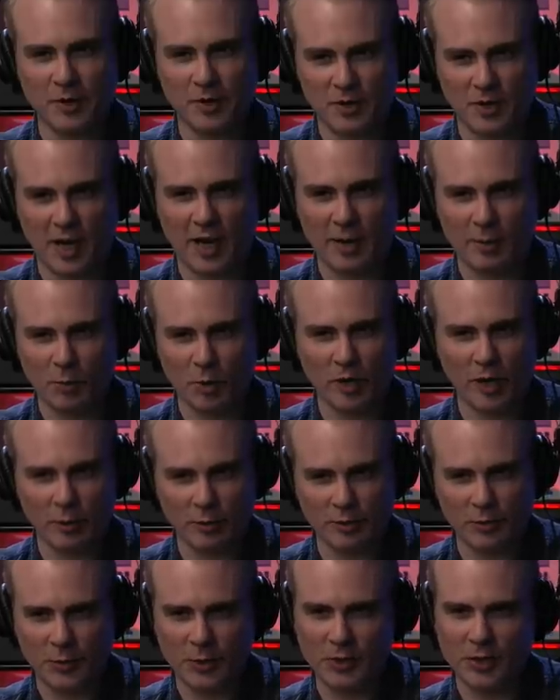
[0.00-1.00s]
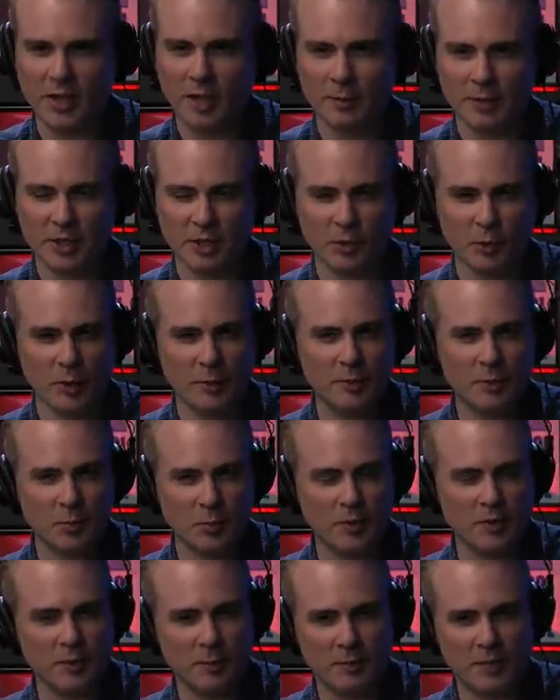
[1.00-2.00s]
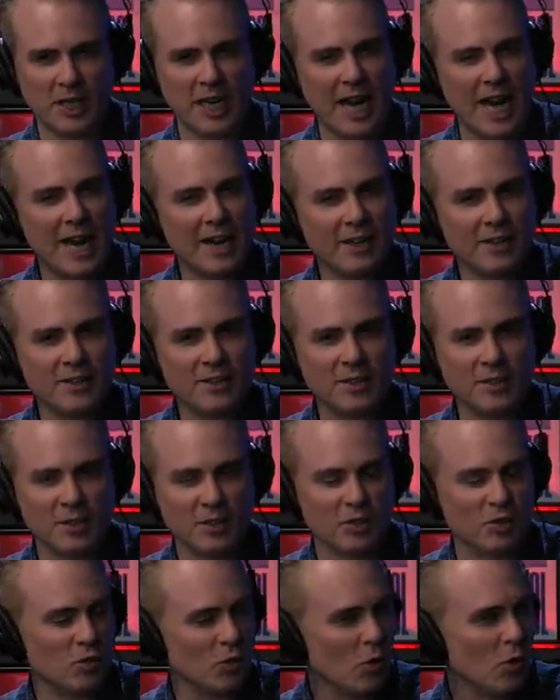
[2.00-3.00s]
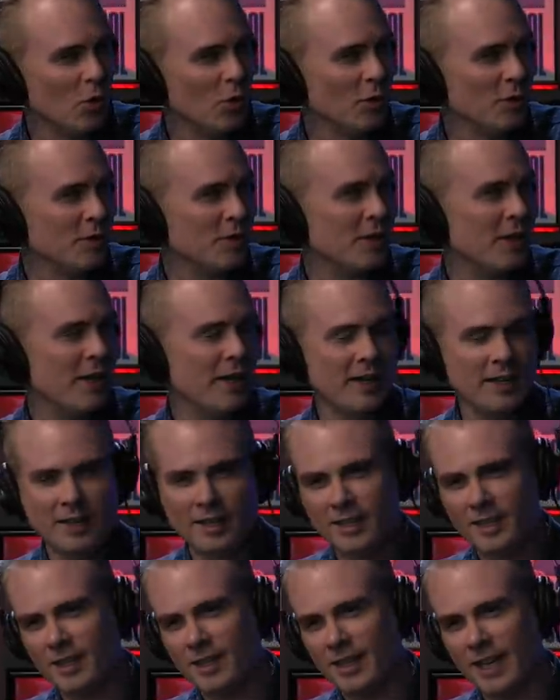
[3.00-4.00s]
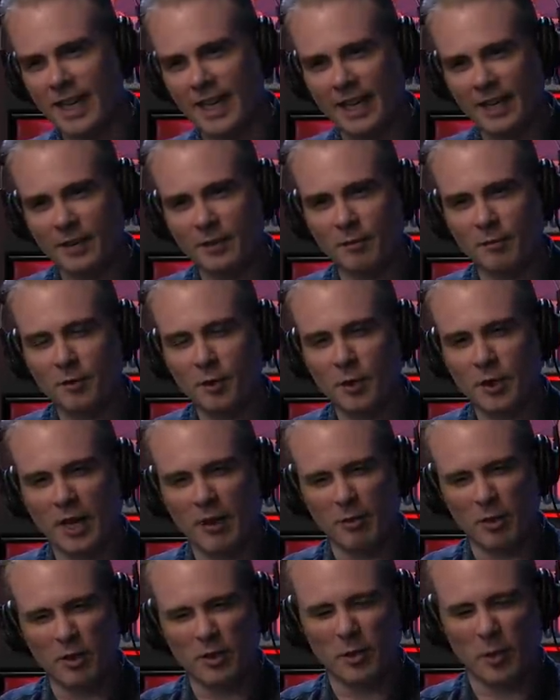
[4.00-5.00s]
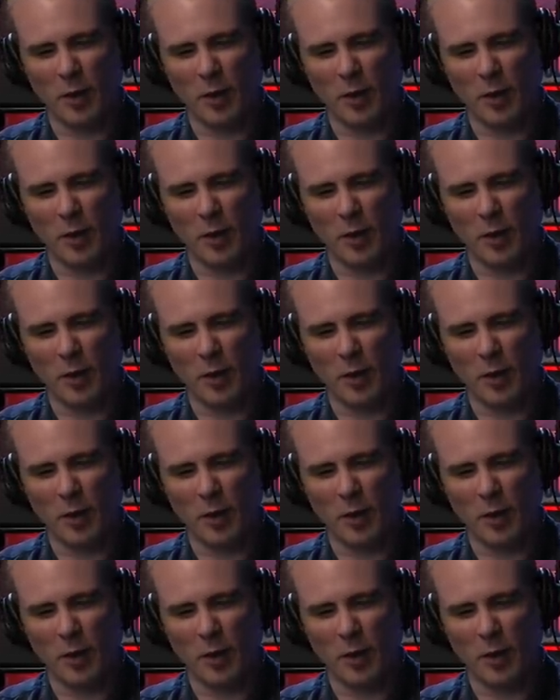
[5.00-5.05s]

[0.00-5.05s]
this game where I was really coming to grips with the mechanics and the controls, and I didn't fully have a good